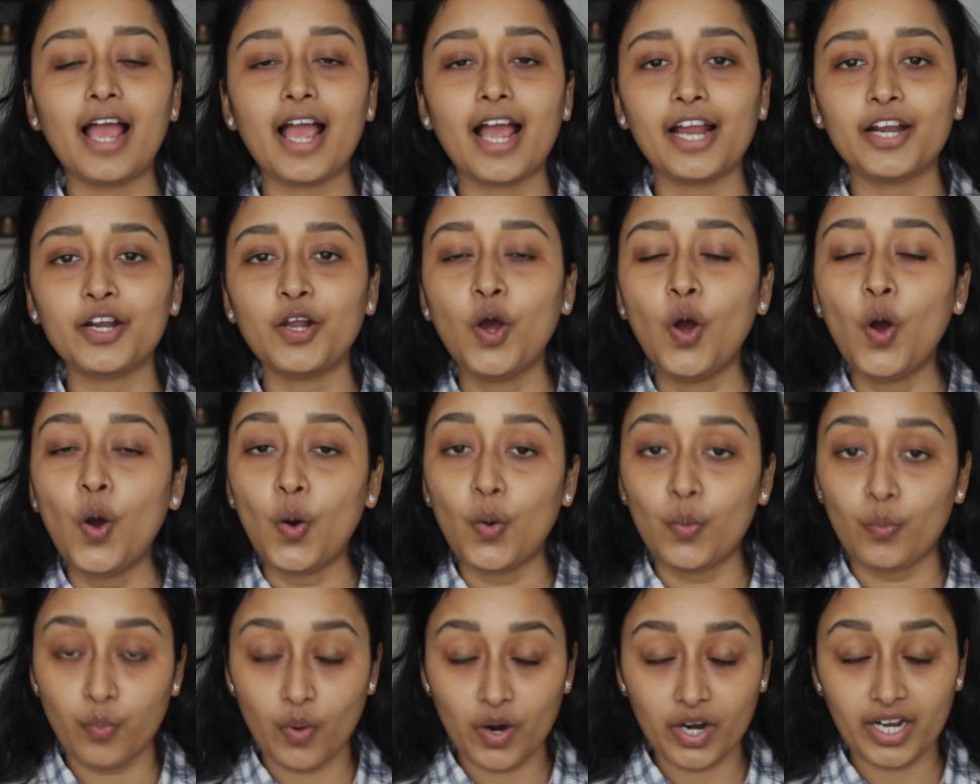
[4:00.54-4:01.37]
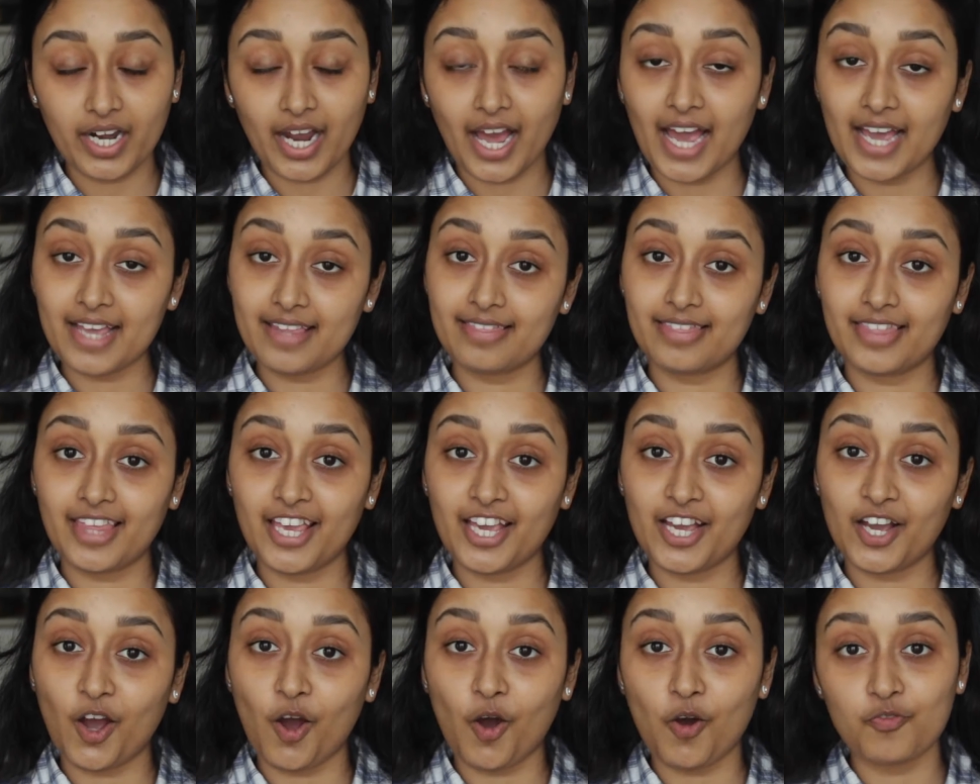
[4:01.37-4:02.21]
and what I
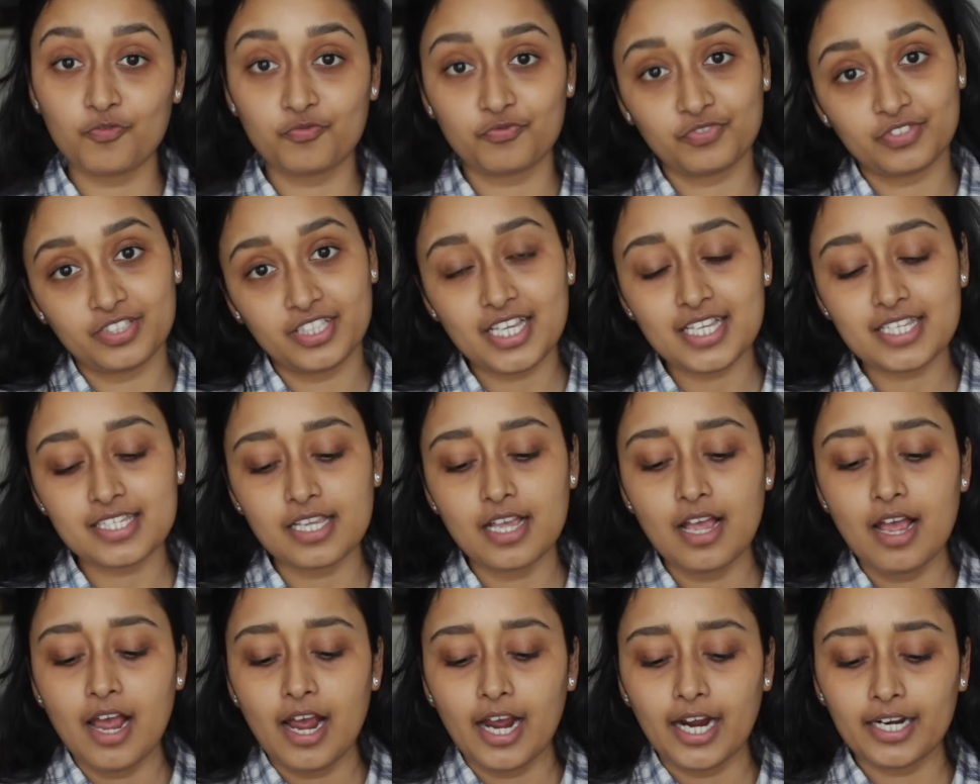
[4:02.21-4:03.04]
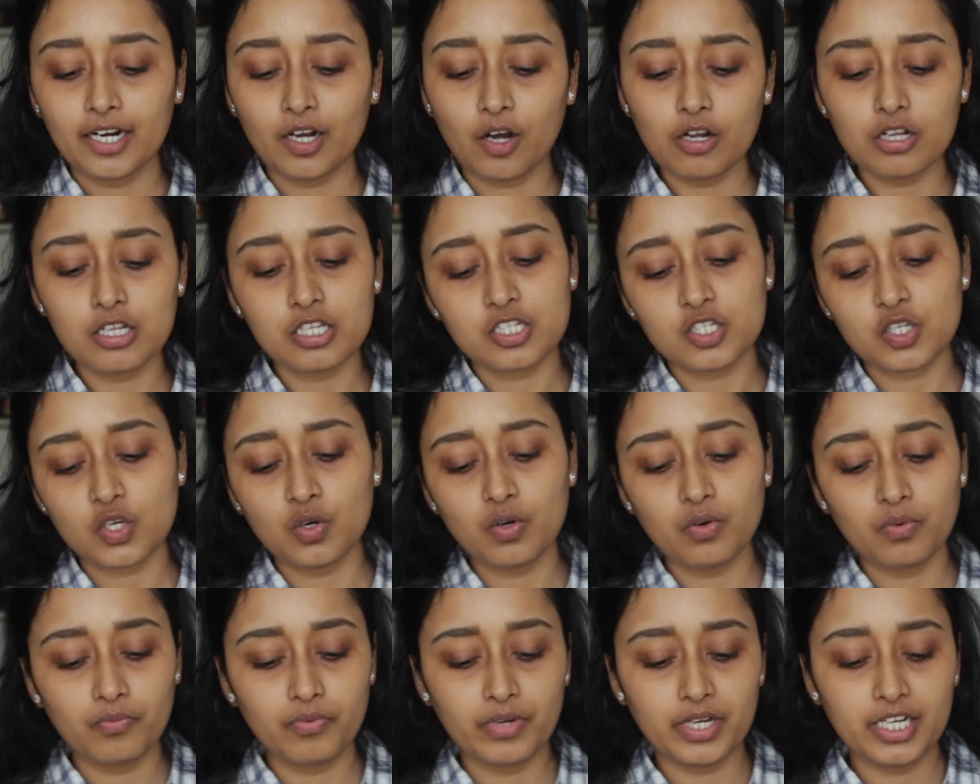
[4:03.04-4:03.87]
think of this, and
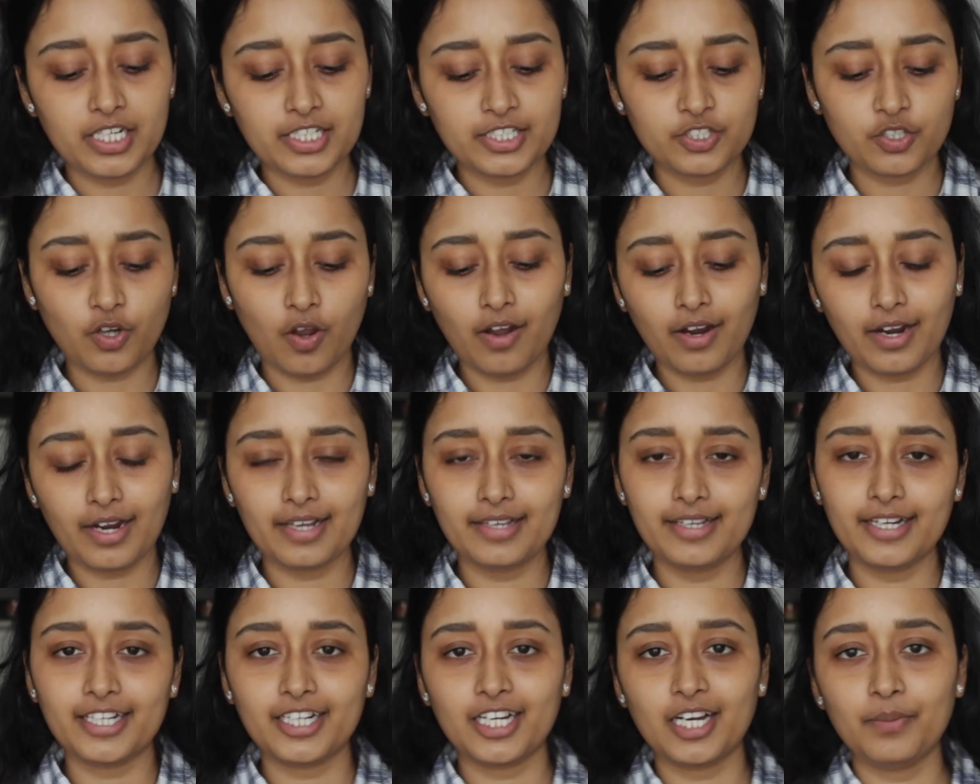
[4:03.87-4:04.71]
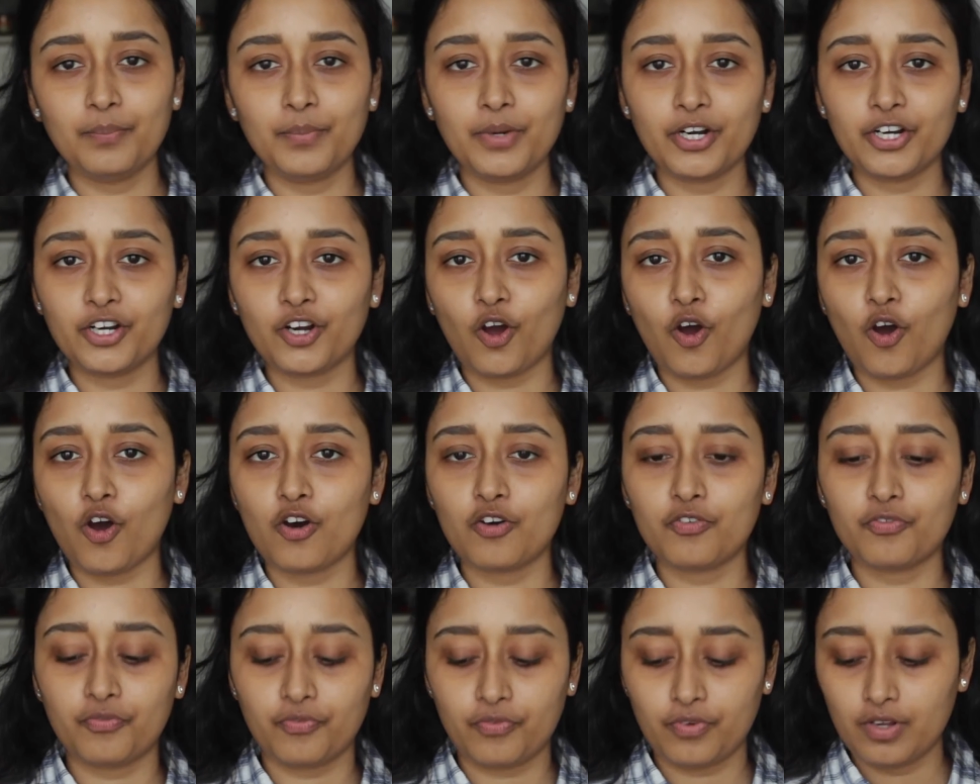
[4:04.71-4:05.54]
also we'll talk a little bit
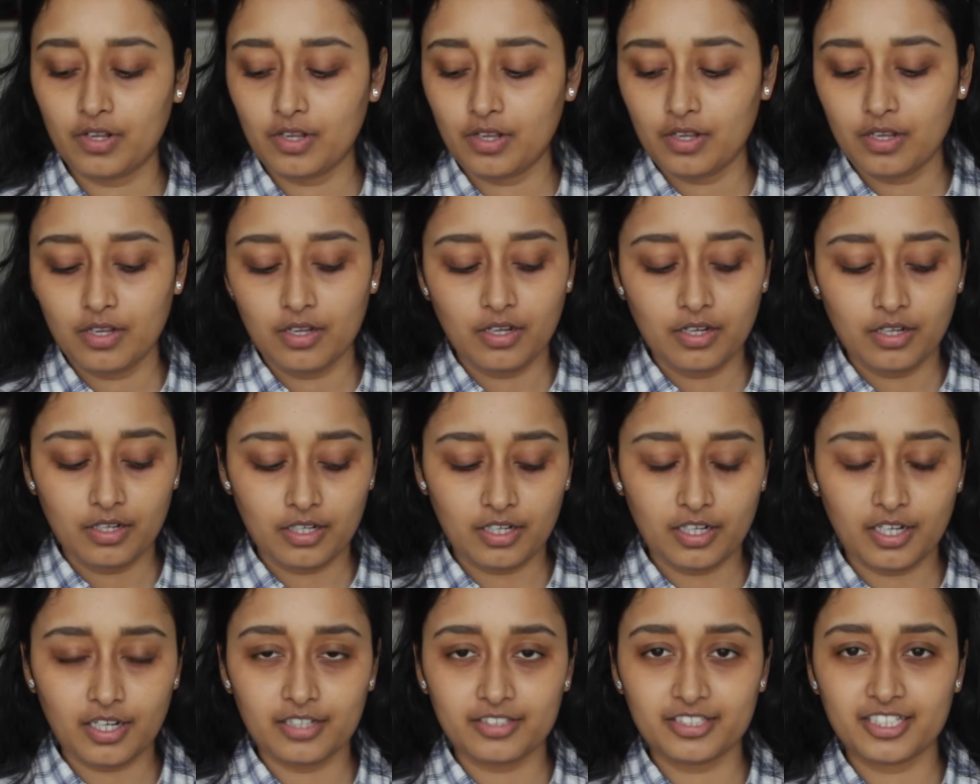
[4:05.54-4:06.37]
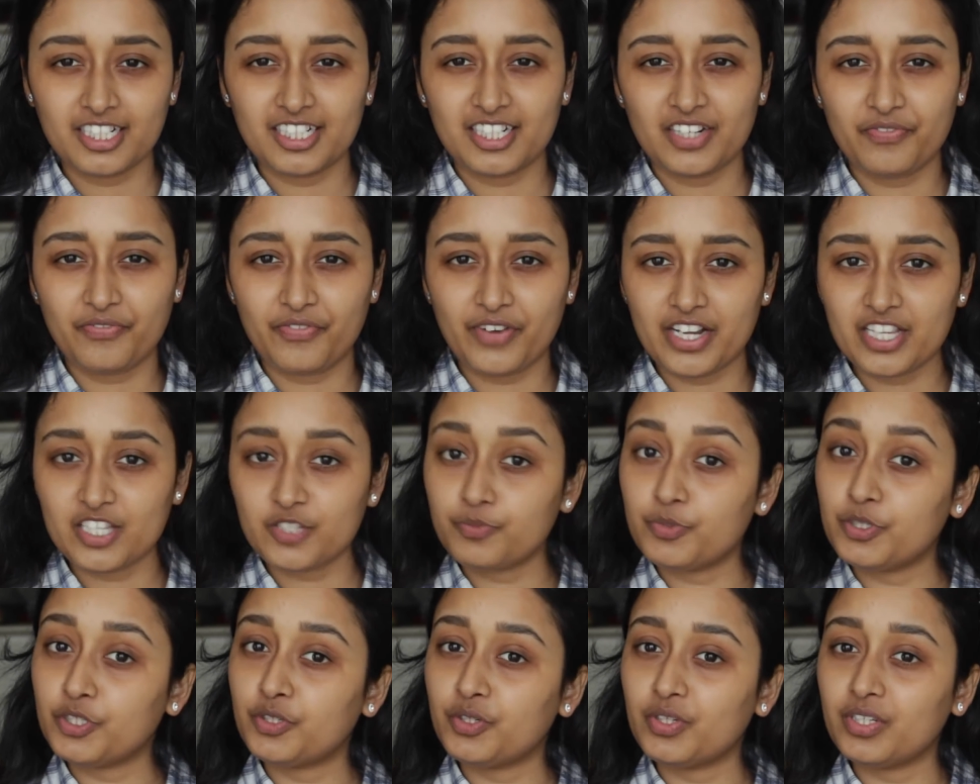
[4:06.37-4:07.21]
of the difference
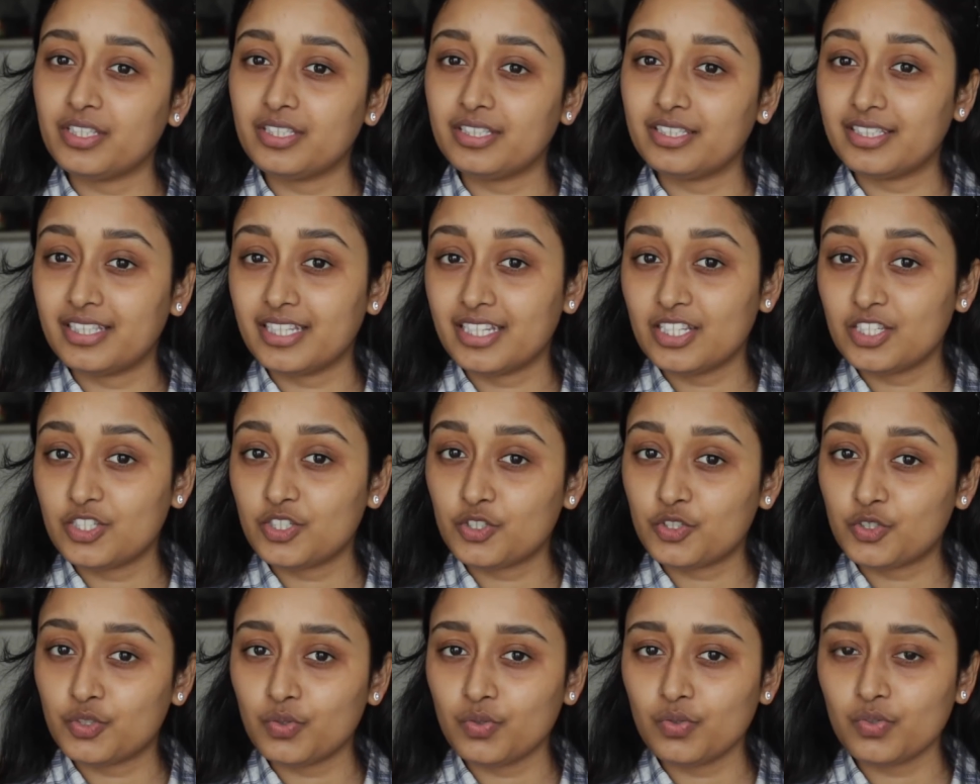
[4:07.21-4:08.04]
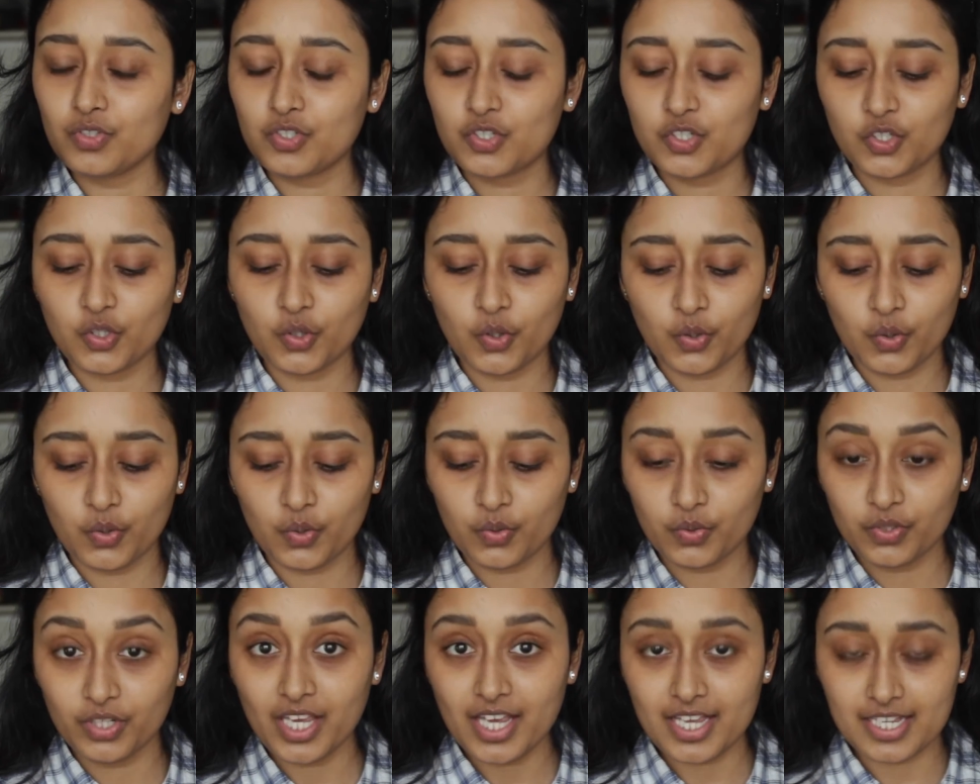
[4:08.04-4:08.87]
between these two.
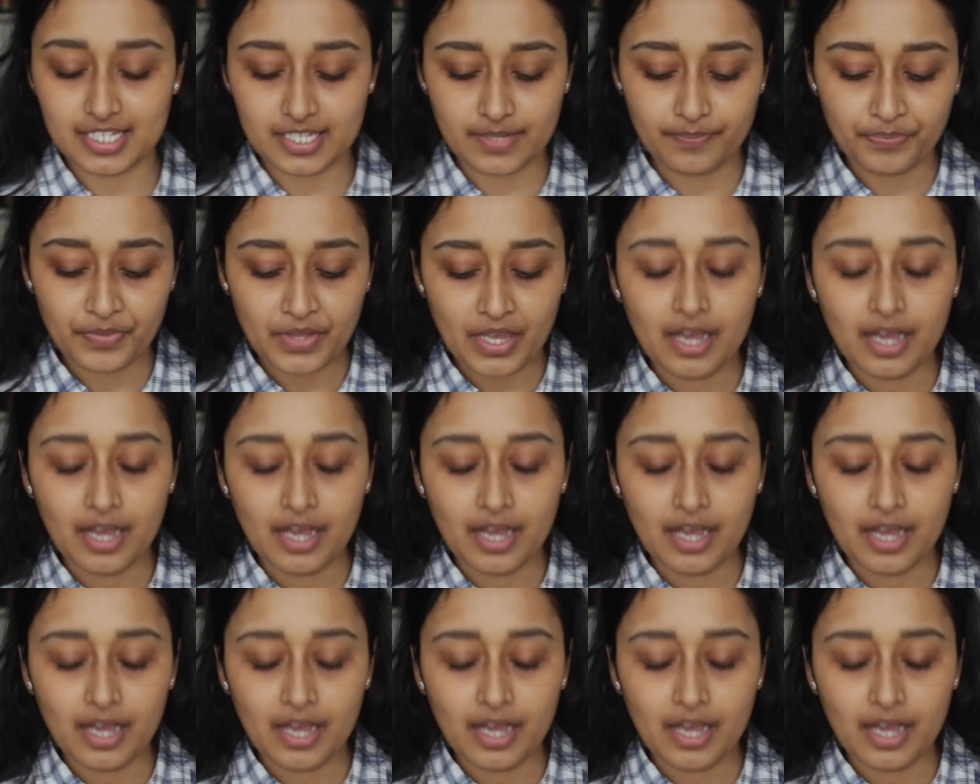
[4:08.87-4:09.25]
So yes,